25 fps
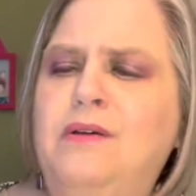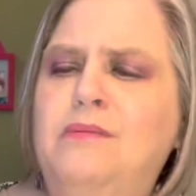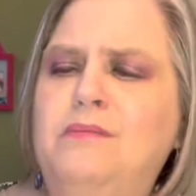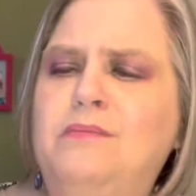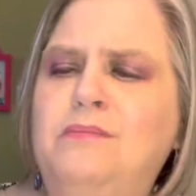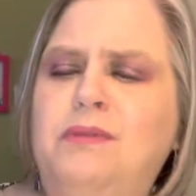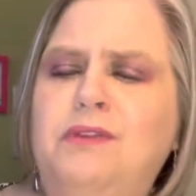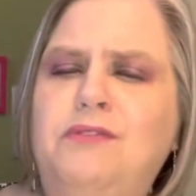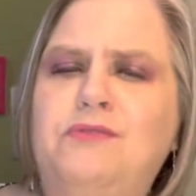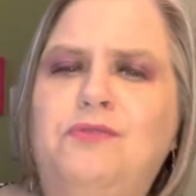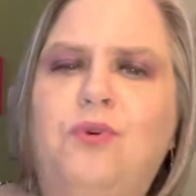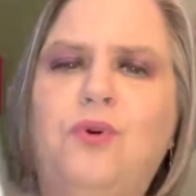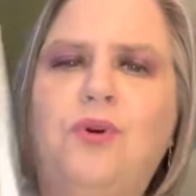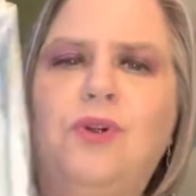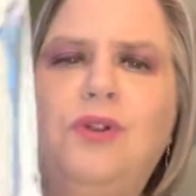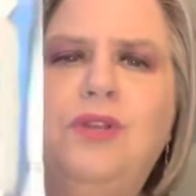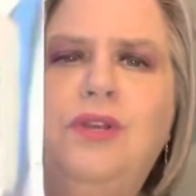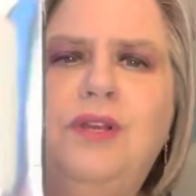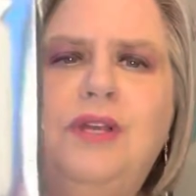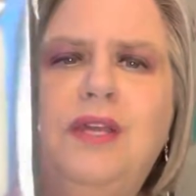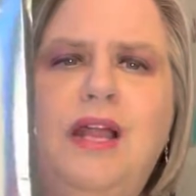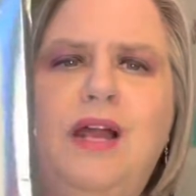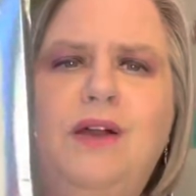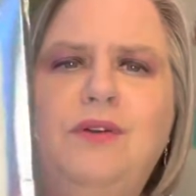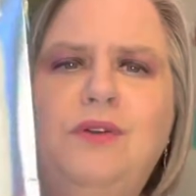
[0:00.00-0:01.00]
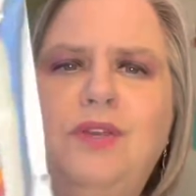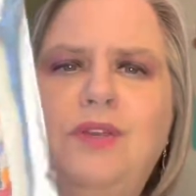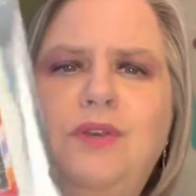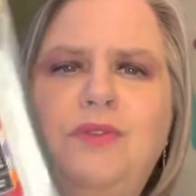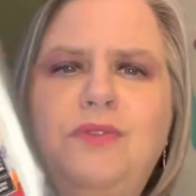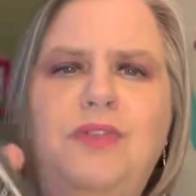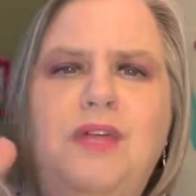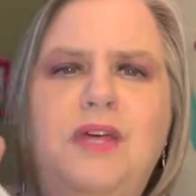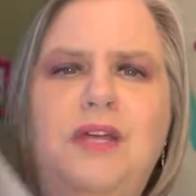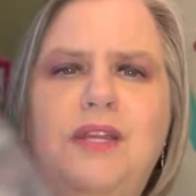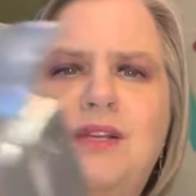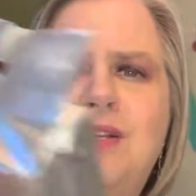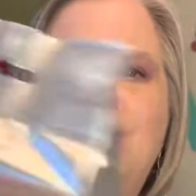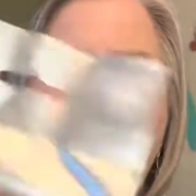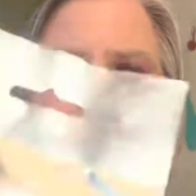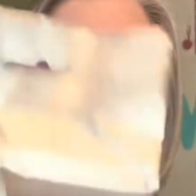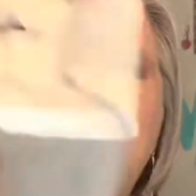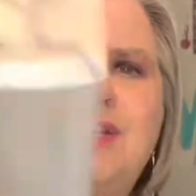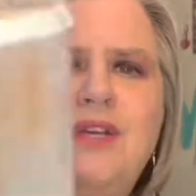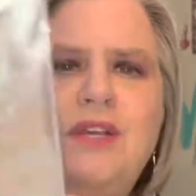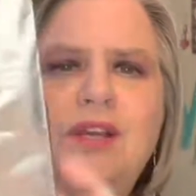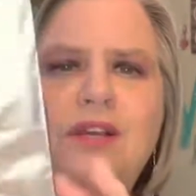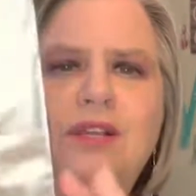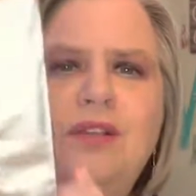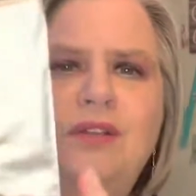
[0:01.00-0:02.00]
before. Look at how cute that is.
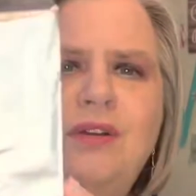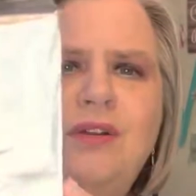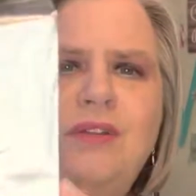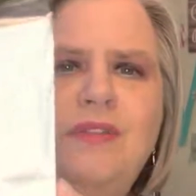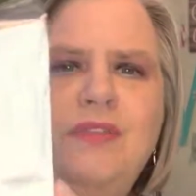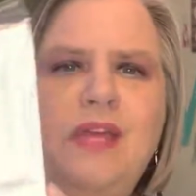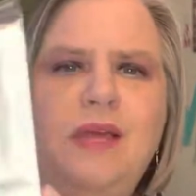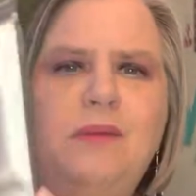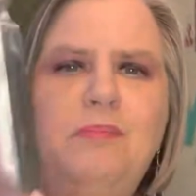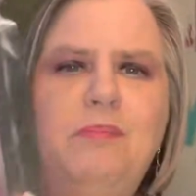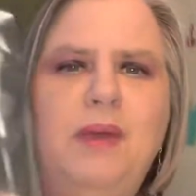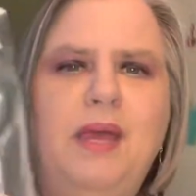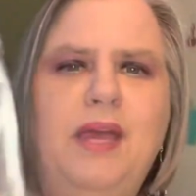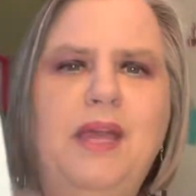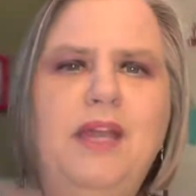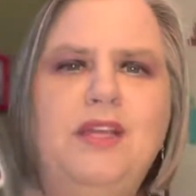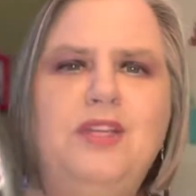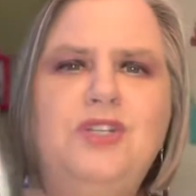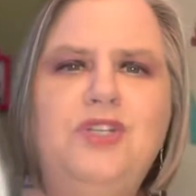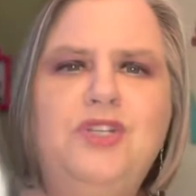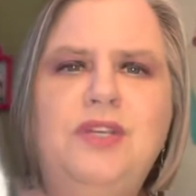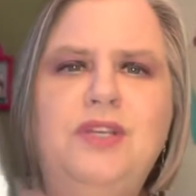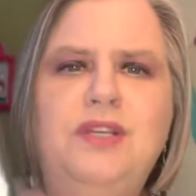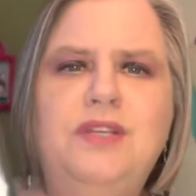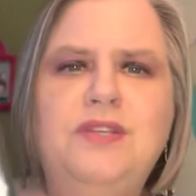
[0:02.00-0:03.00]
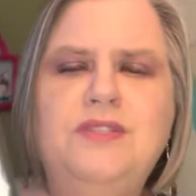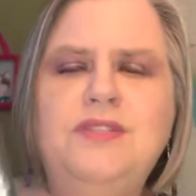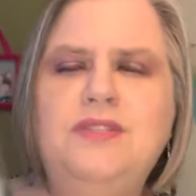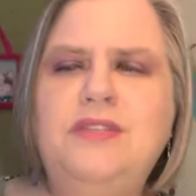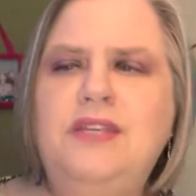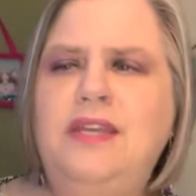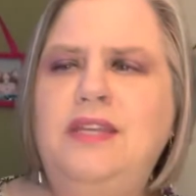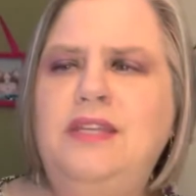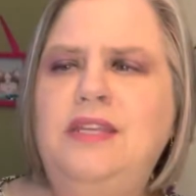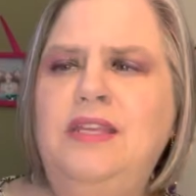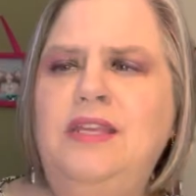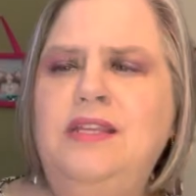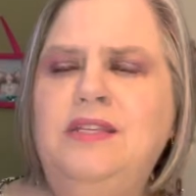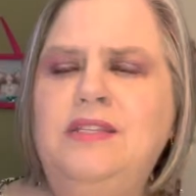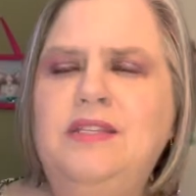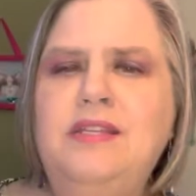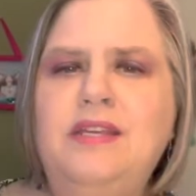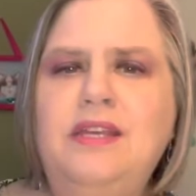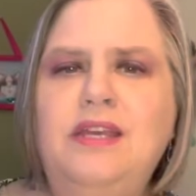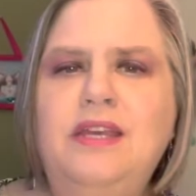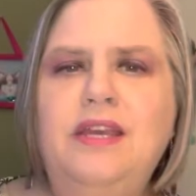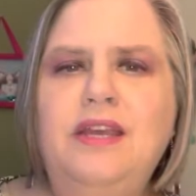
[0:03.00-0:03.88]
Look at that packaging. Isn't that neat?